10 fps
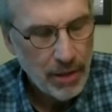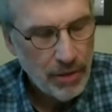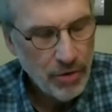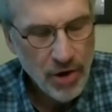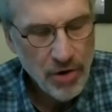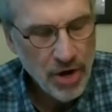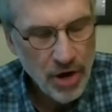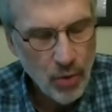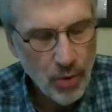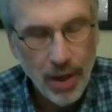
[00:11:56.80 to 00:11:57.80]
There are
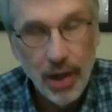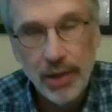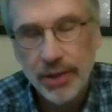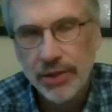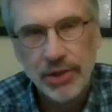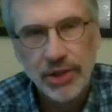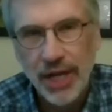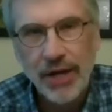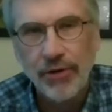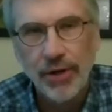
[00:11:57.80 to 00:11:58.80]
no
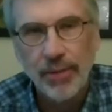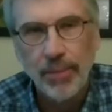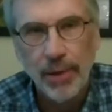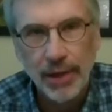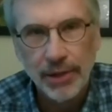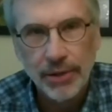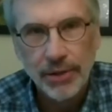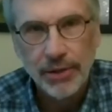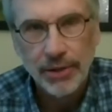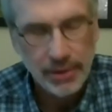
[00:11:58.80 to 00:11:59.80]
unsacred
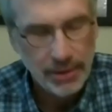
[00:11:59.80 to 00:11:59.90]
places.